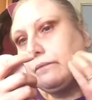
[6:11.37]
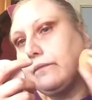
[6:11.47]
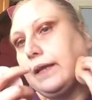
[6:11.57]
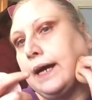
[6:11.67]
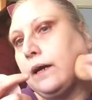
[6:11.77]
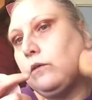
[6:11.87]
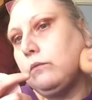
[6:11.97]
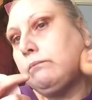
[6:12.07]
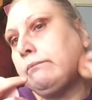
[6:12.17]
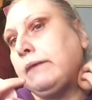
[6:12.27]
Now
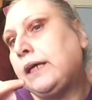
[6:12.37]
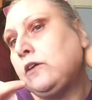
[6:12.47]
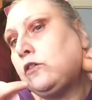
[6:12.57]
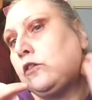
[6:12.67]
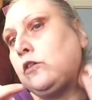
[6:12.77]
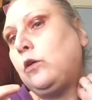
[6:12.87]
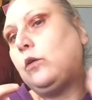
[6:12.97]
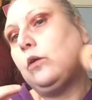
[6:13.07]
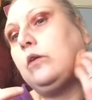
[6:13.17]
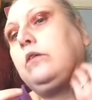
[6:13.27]
make
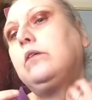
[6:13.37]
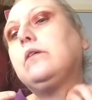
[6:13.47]
sure